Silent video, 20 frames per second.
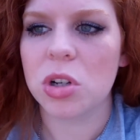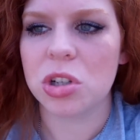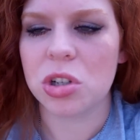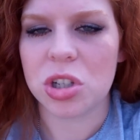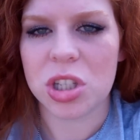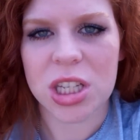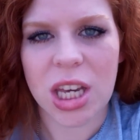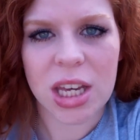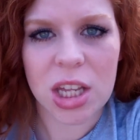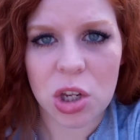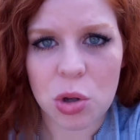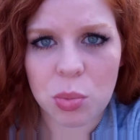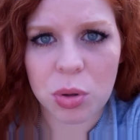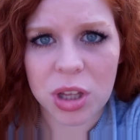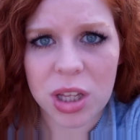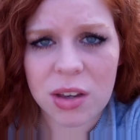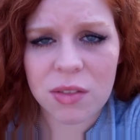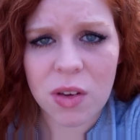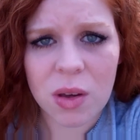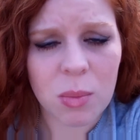you're saying you
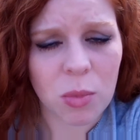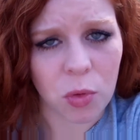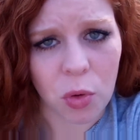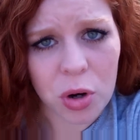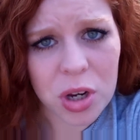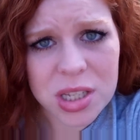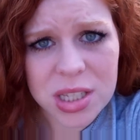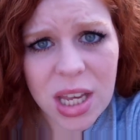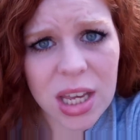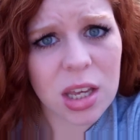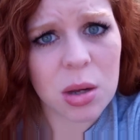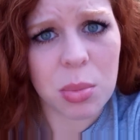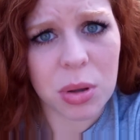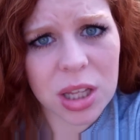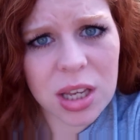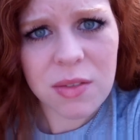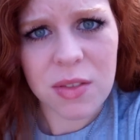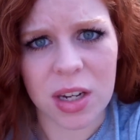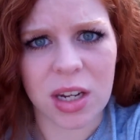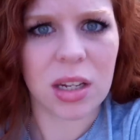believe in before you say you
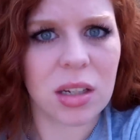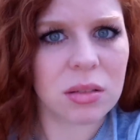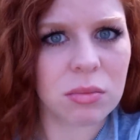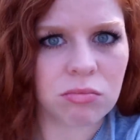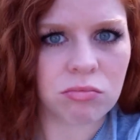believe in it.